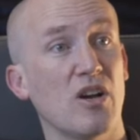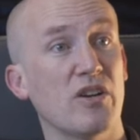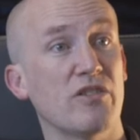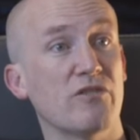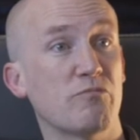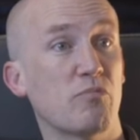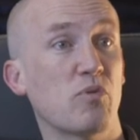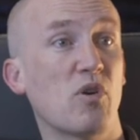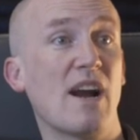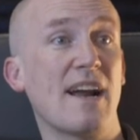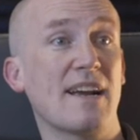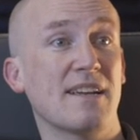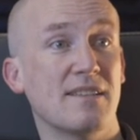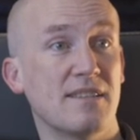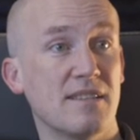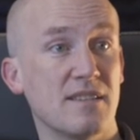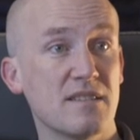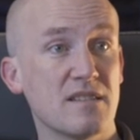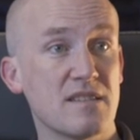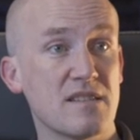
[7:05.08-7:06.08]
of
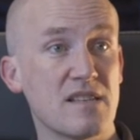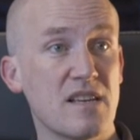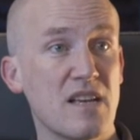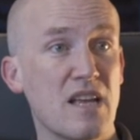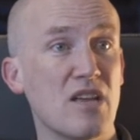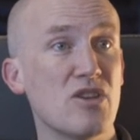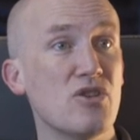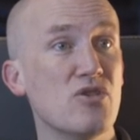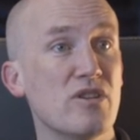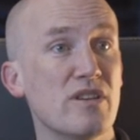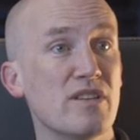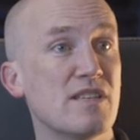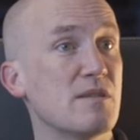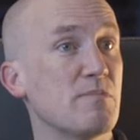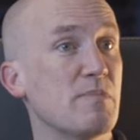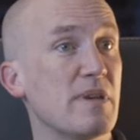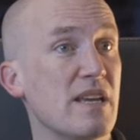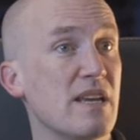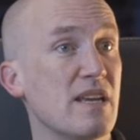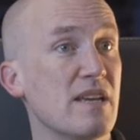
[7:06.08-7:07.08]
practice, you need
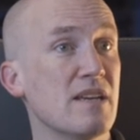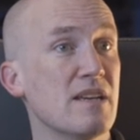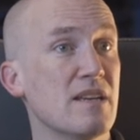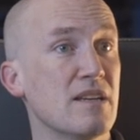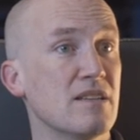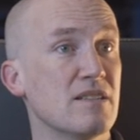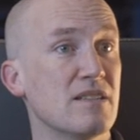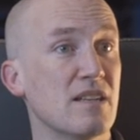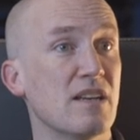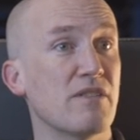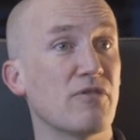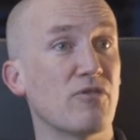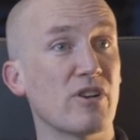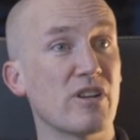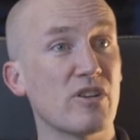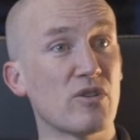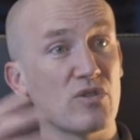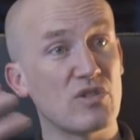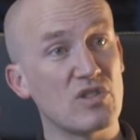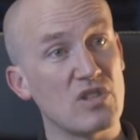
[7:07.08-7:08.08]
to be
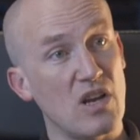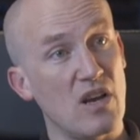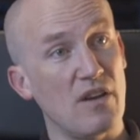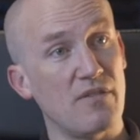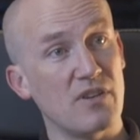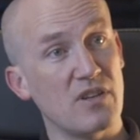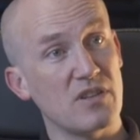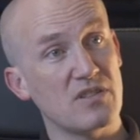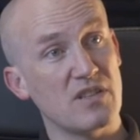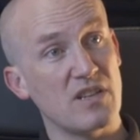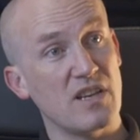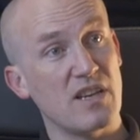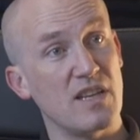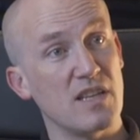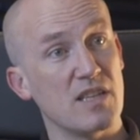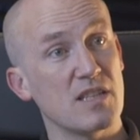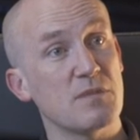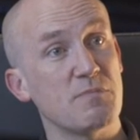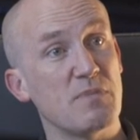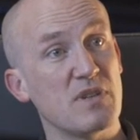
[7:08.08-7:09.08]
delivering your service in
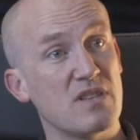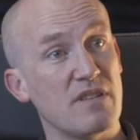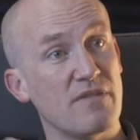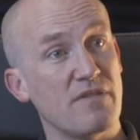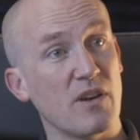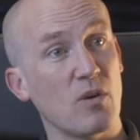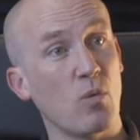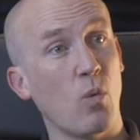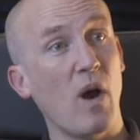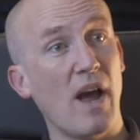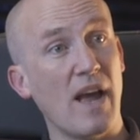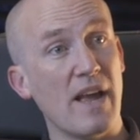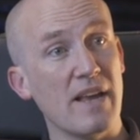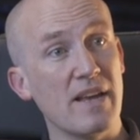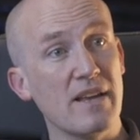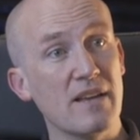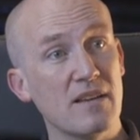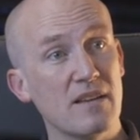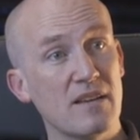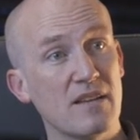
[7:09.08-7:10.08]
a specific
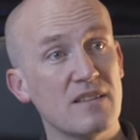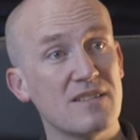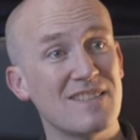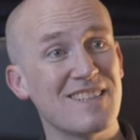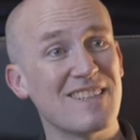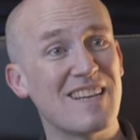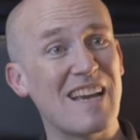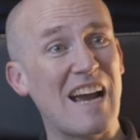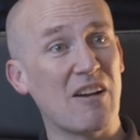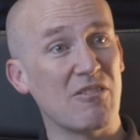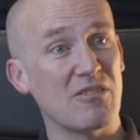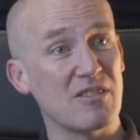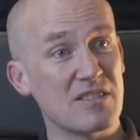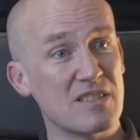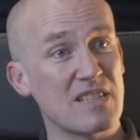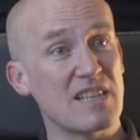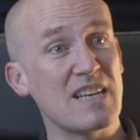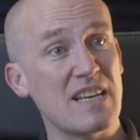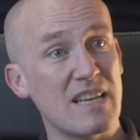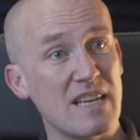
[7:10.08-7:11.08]
way to
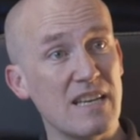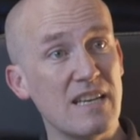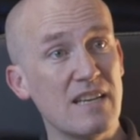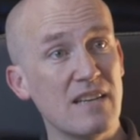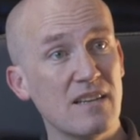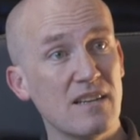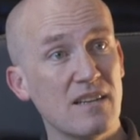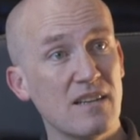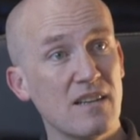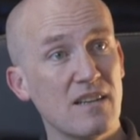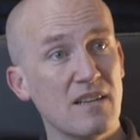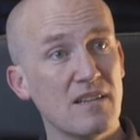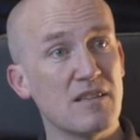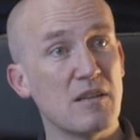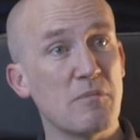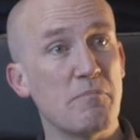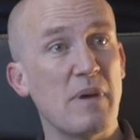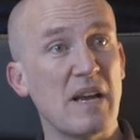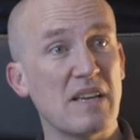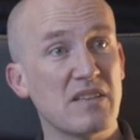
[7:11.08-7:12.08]
guarantee
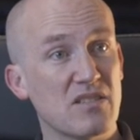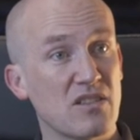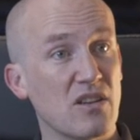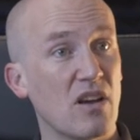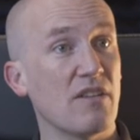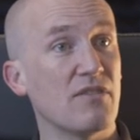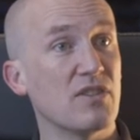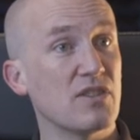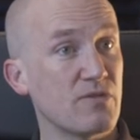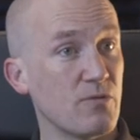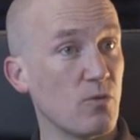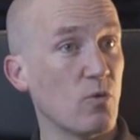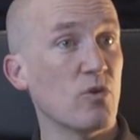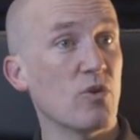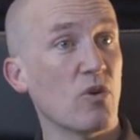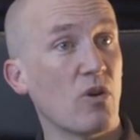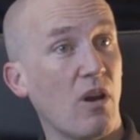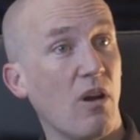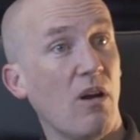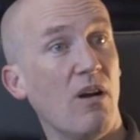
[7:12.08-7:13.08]
the best service for
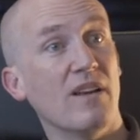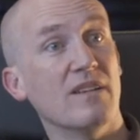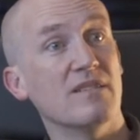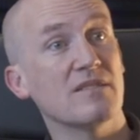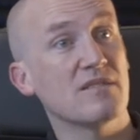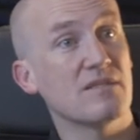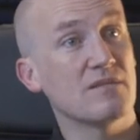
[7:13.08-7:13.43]
your clients.